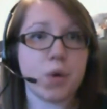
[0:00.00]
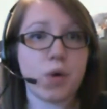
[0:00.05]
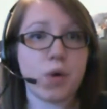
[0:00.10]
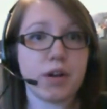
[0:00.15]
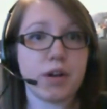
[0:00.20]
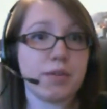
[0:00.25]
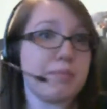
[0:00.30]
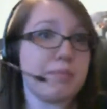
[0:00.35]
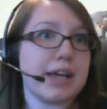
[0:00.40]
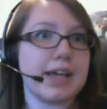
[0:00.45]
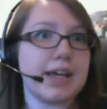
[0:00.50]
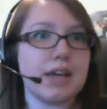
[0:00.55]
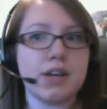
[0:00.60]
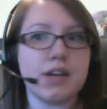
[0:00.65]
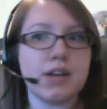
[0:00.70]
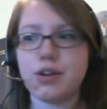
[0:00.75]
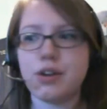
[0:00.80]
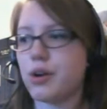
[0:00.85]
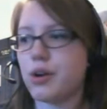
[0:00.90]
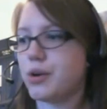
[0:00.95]
Or making
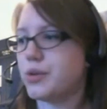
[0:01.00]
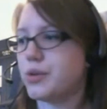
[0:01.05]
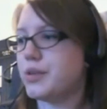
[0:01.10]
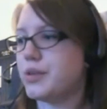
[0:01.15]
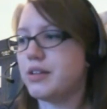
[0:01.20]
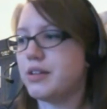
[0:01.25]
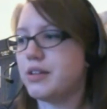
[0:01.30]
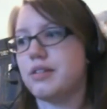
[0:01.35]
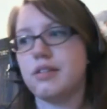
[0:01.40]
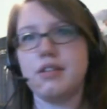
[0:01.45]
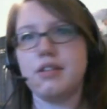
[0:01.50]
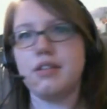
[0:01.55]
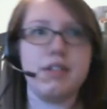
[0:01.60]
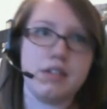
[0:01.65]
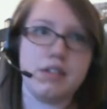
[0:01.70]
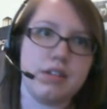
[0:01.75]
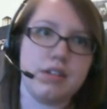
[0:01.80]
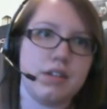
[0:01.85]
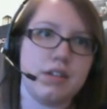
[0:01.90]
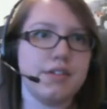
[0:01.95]
your own
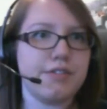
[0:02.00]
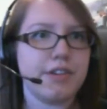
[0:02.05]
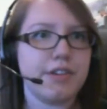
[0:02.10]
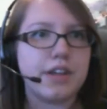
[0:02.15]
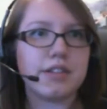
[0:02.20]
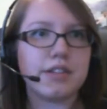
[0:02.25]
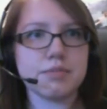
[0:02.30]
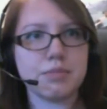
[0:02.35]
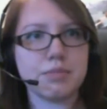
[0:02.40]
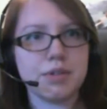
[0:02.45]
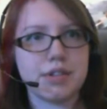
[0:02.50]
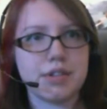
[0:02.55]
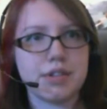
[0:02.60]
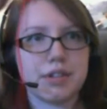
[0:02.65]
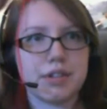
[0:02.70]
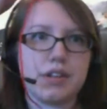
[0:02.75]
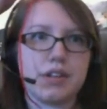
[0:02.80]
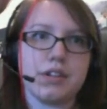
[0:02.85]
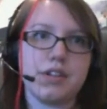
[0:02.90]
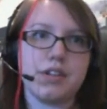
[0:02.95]
knitted fez and putting
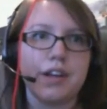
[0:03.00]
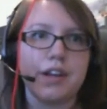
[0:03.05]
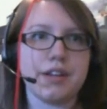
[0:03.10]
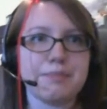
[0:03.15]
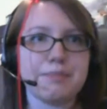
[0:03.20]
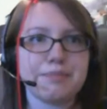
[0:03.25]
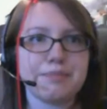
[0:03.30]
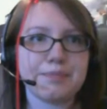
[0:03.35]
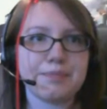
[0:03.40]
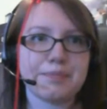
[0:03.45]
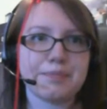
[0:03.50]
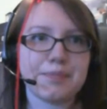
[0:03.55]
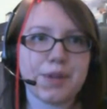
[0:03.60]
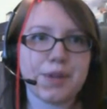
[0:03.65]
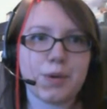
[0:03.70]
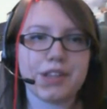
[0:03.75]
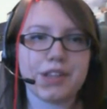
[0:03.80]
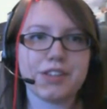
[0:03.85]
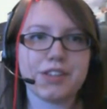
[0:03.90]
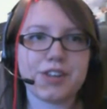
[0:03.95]
it on your head
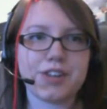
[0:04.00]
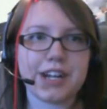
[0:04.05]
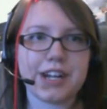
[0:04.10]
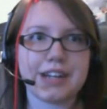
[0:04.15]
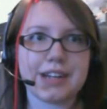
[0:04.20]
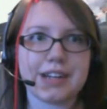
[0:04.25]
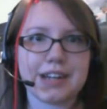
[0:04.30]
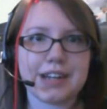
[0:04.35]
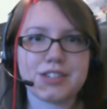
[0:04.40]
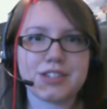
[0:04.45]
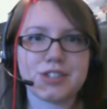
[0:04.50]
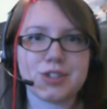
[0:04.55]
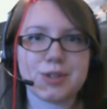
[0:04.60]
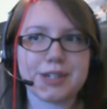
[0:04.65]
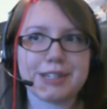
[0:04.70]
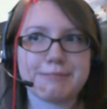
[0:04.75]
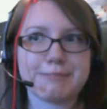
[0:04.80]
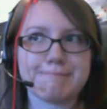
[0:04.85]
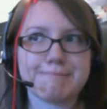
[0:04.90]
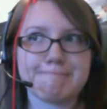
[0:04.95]
with a string attached to it.